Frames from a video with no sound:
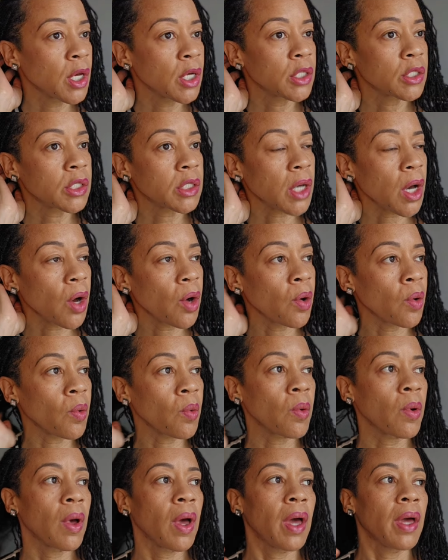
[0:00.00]

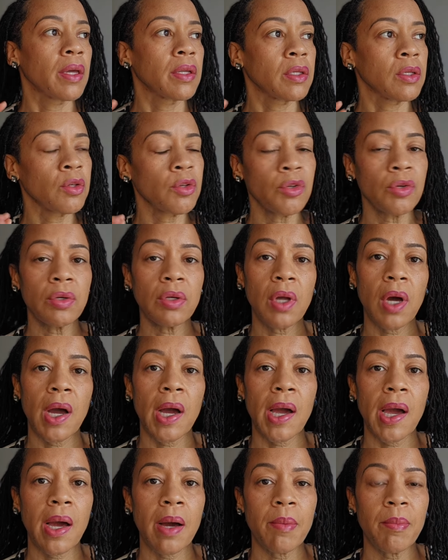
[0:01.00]
so do you know
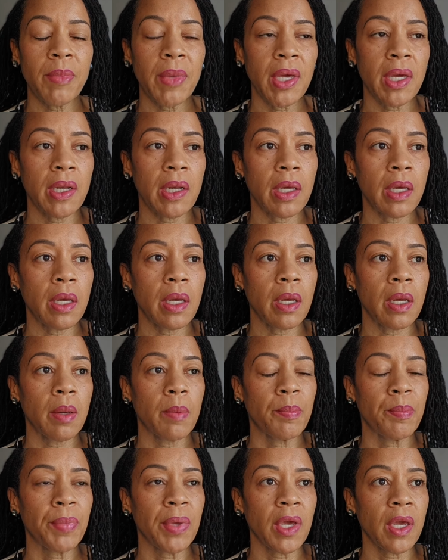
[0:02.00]
how many
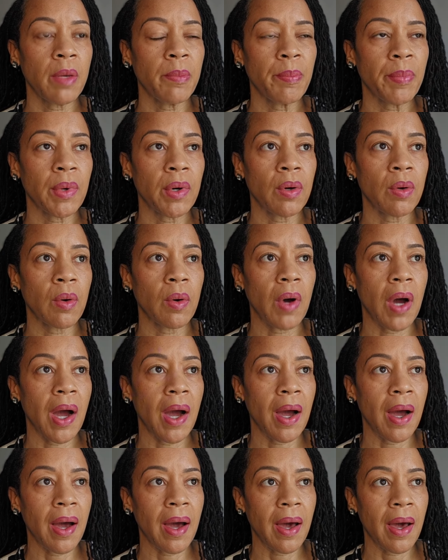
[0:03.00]
people
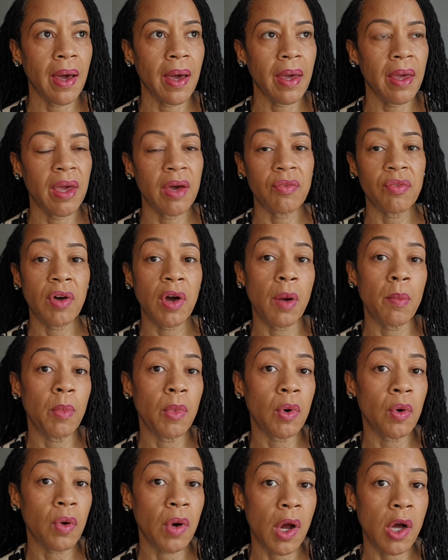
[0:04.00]
I have come
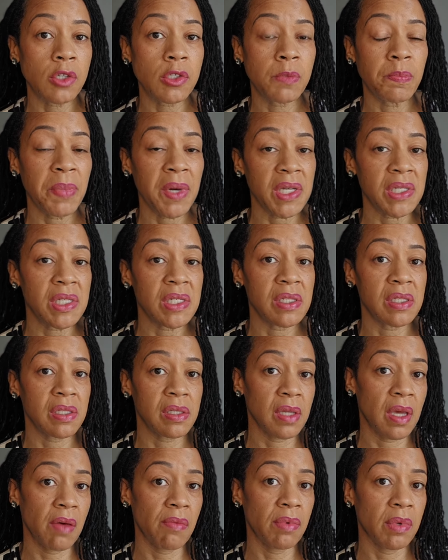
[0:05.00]
across, especially
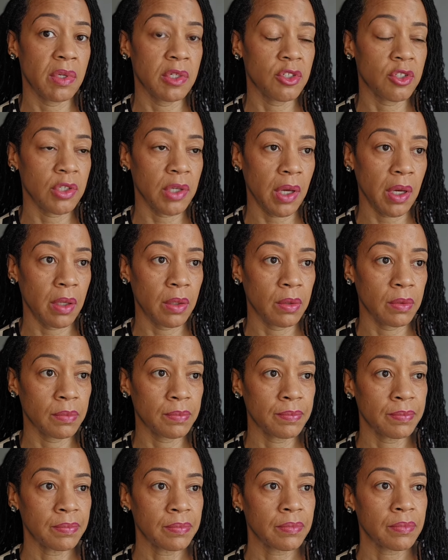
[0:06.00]
since having this
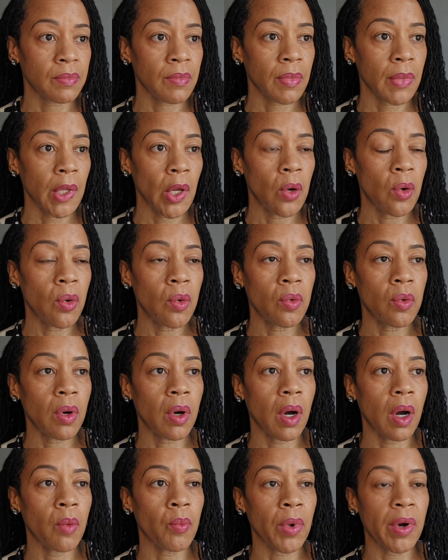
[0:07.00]
channel,
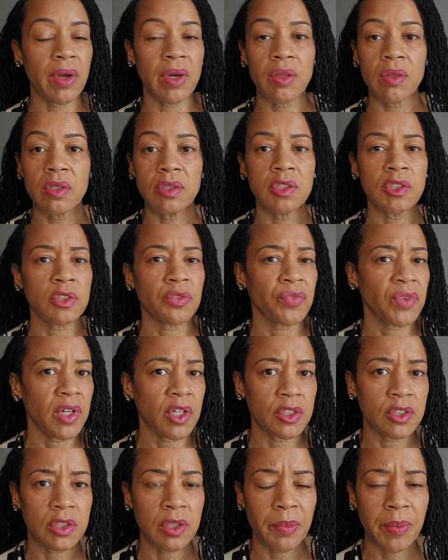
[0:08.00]
who were either
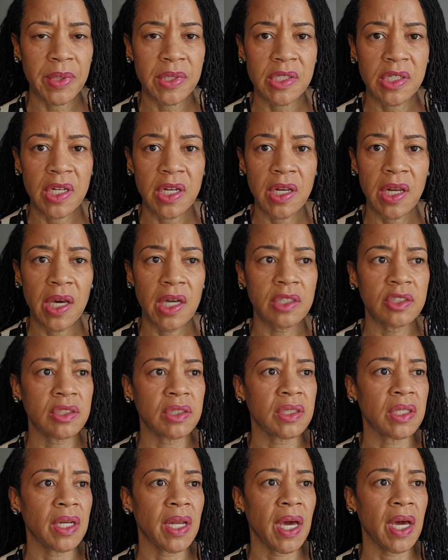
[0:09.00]
disfellowship as
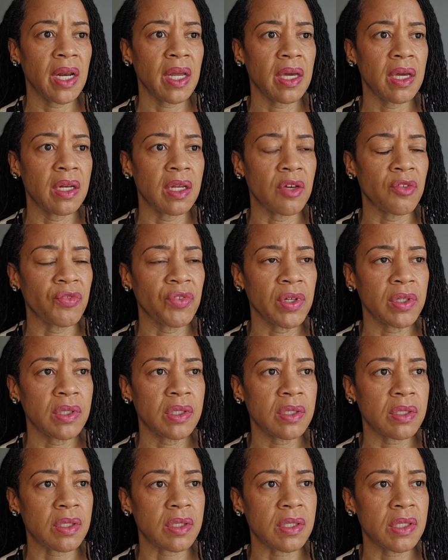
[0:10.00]
teenagers and now they're in their
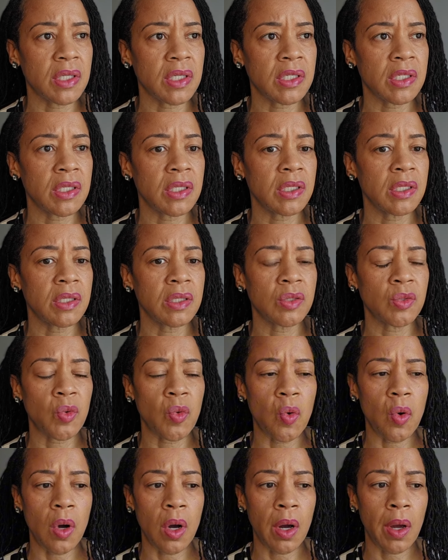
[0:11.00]
50s or 60s,
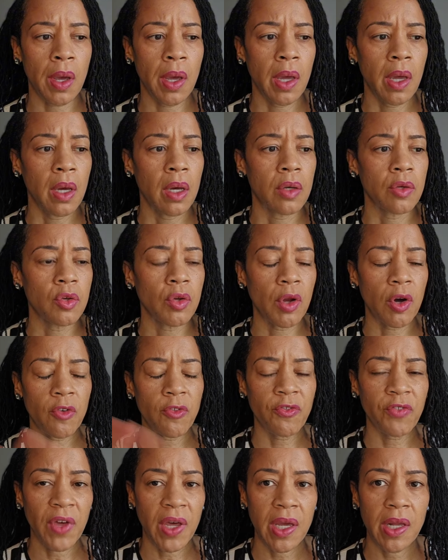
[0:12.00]
or, you know,
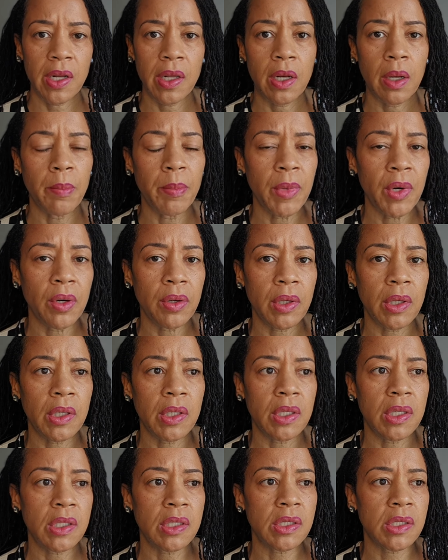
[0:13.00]
faded a million
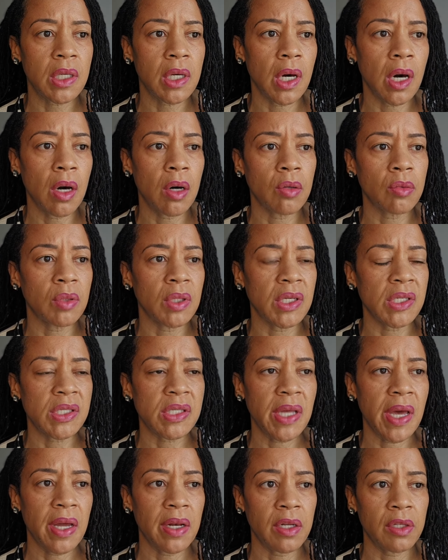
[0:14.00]
years ago, this,
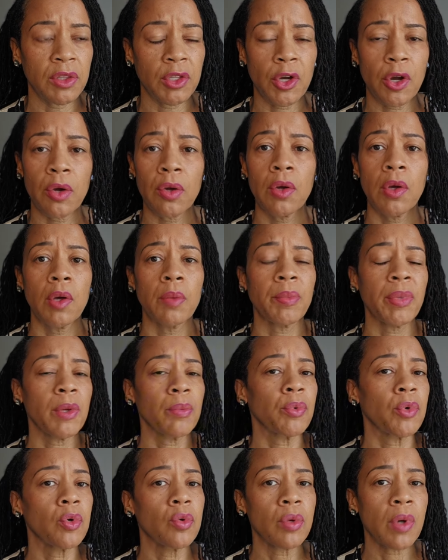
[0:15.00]
that, and the third.
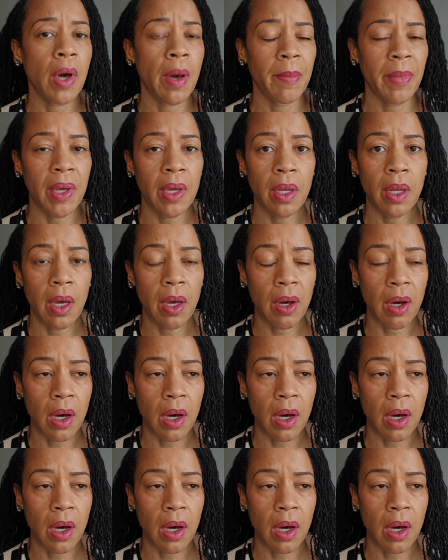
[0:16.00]
People who come in,